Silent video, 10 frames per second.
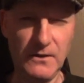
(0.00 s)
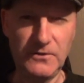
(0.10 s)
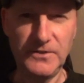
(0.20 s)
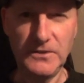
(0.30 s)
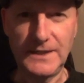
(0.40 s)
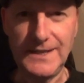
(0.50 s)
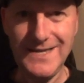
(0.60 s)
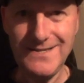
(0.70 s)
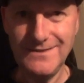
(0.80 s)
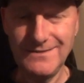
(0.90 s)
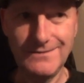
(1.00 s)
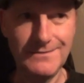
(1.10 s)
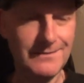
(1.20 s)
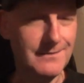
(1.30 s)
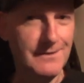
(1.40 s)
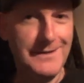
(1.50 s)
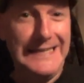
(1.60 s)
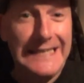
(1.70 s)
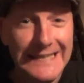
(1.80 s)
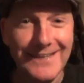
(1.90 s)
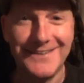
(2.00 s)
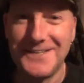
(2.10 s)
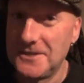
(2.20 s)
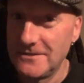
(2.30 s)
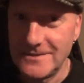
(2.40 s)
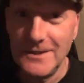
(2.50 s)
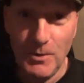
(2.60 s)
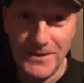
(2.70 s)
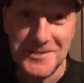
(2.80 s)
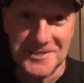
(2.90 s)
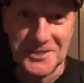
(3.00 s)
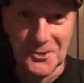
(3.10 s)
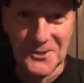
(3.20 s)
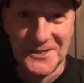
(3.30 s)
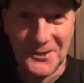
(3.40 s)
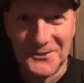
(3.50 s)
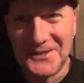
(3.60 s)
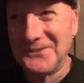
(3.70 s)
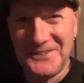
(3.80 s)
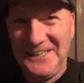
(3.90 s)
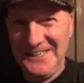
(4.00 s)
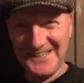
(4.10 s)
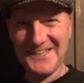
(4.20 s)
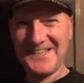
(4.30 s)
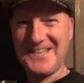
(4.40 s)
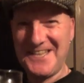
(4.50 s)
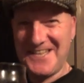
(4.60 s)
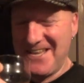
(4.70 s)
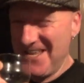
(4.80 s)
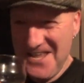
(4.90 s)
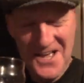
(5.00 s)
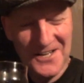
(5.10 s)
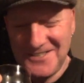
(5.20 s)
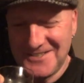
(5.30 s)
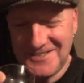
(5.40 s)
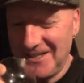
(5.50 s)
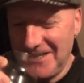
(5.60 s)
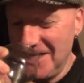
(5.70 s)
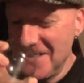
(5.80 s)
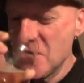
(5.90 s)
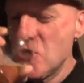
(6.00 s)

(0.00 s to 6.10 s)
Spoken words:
Oh, I've done it again. You can see where this is going, don't you? I tell you.